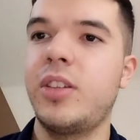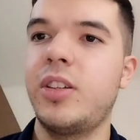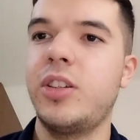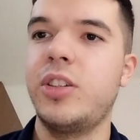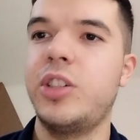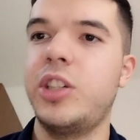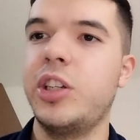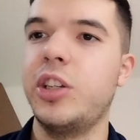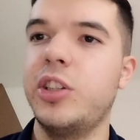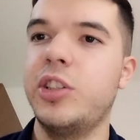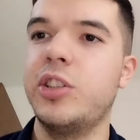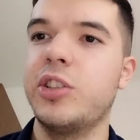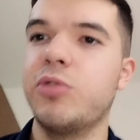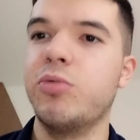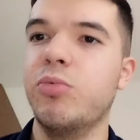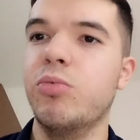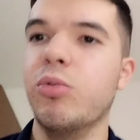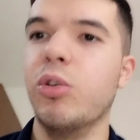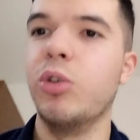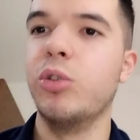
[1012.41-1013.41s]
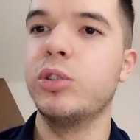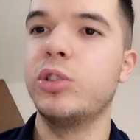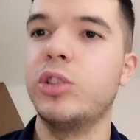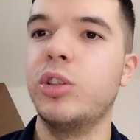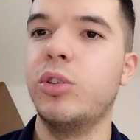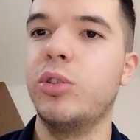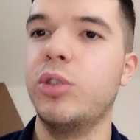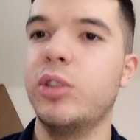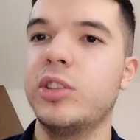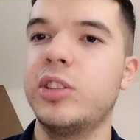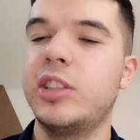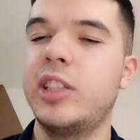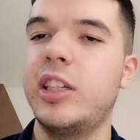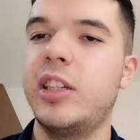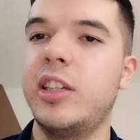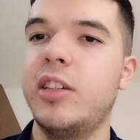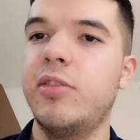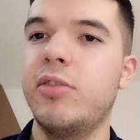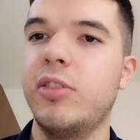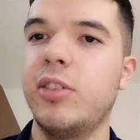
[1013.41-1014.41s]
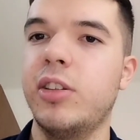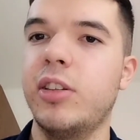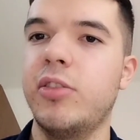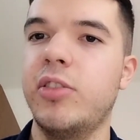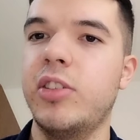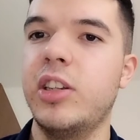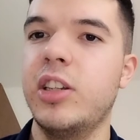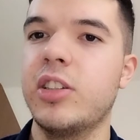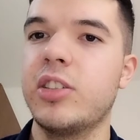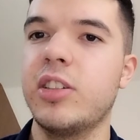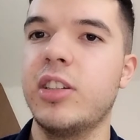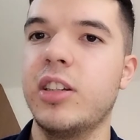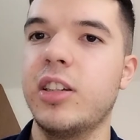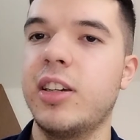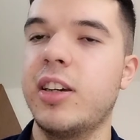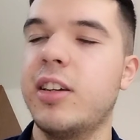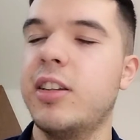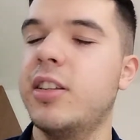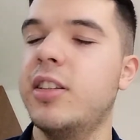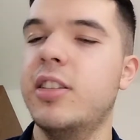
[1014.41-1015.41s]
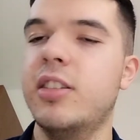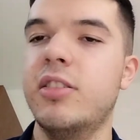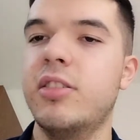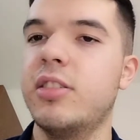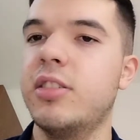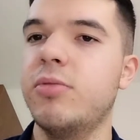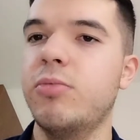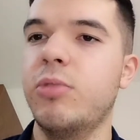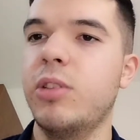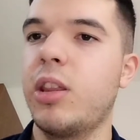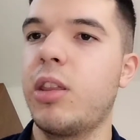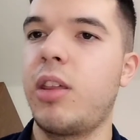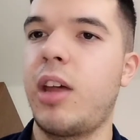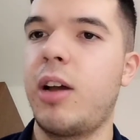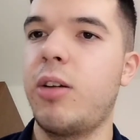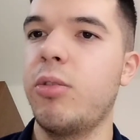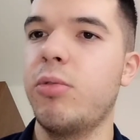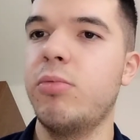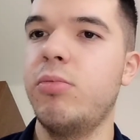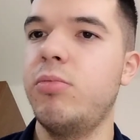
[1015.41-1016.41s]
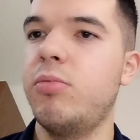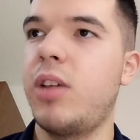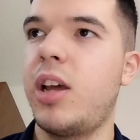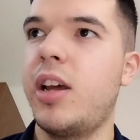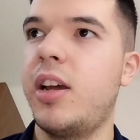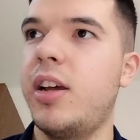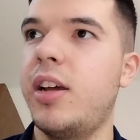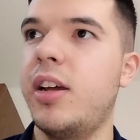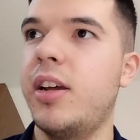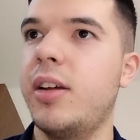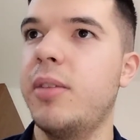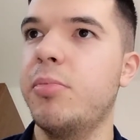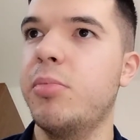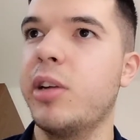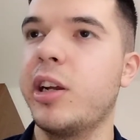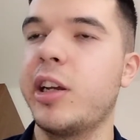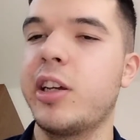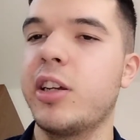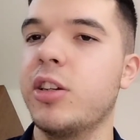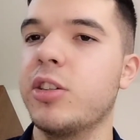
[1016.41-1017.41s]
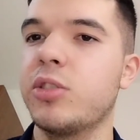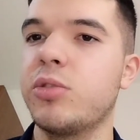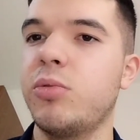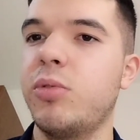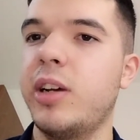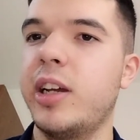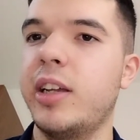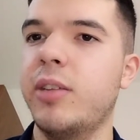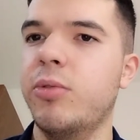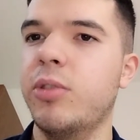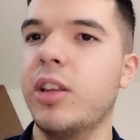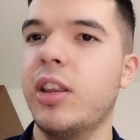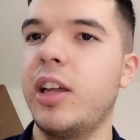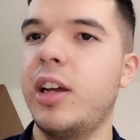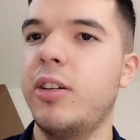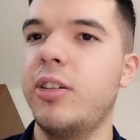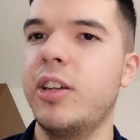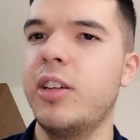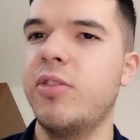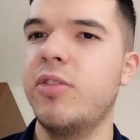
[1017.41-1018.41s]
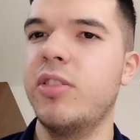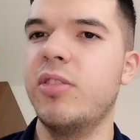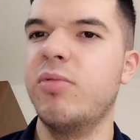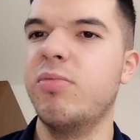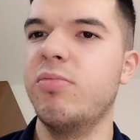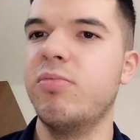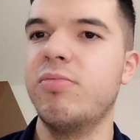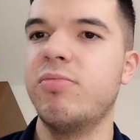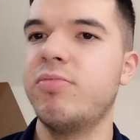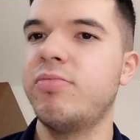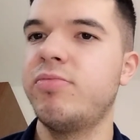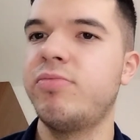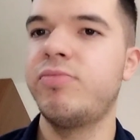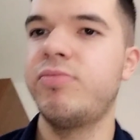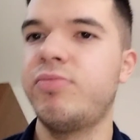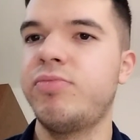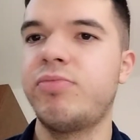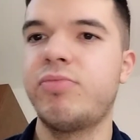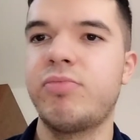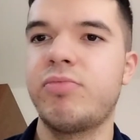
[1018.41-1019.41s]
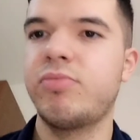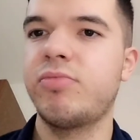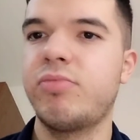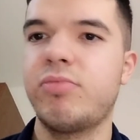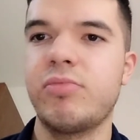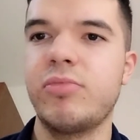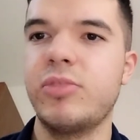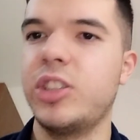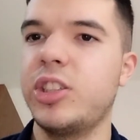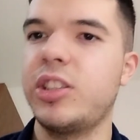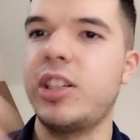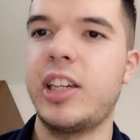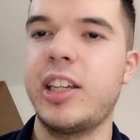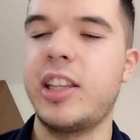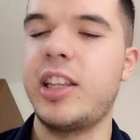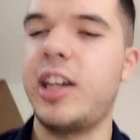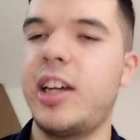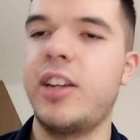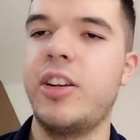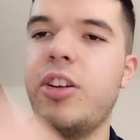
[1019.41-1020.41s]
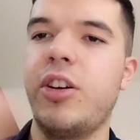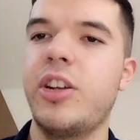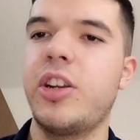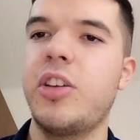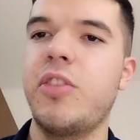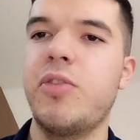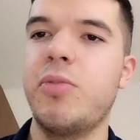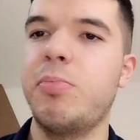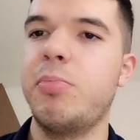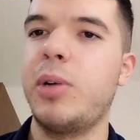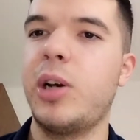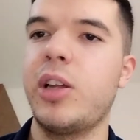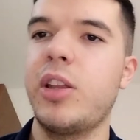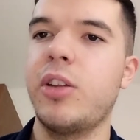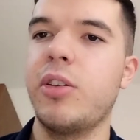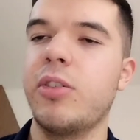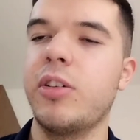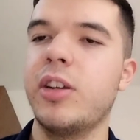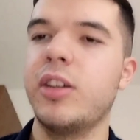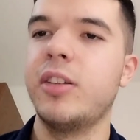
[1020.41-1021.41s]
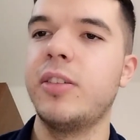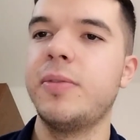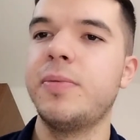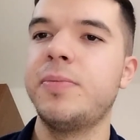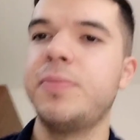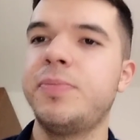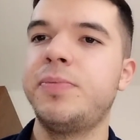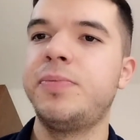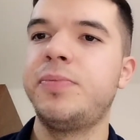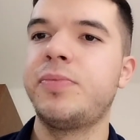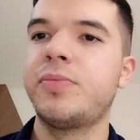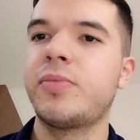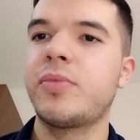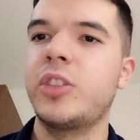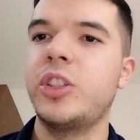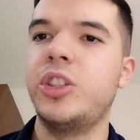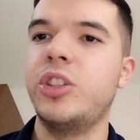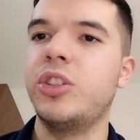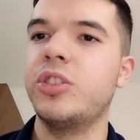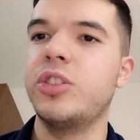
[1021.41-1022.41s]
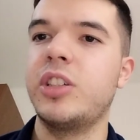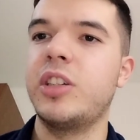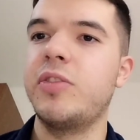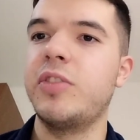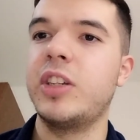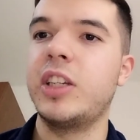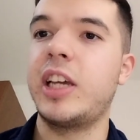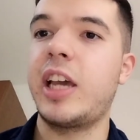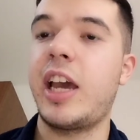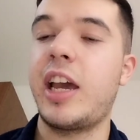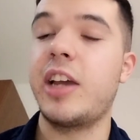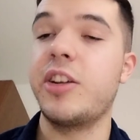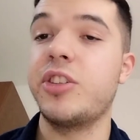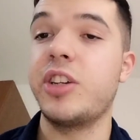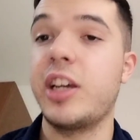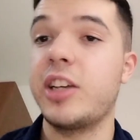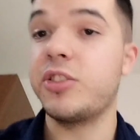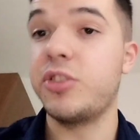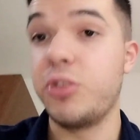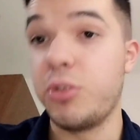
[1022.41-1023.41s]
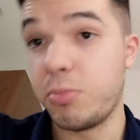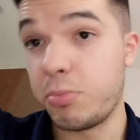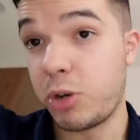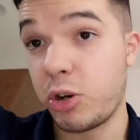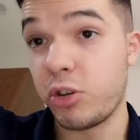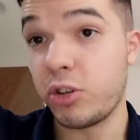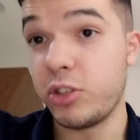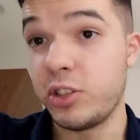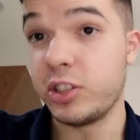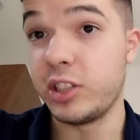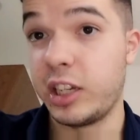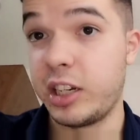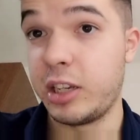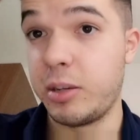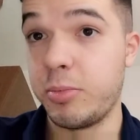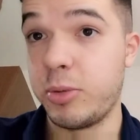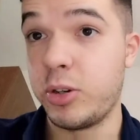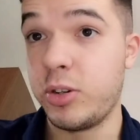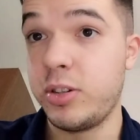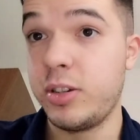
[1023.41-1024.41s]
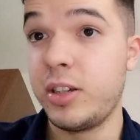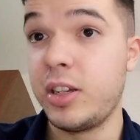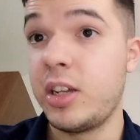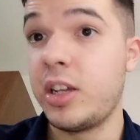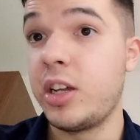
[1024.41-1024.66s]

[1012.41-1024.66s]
She'll just roast a whole city full of innocent kids without breaking a sweat, without even, just like that, not even bothering. She doesn't even care. She has no morals anymore.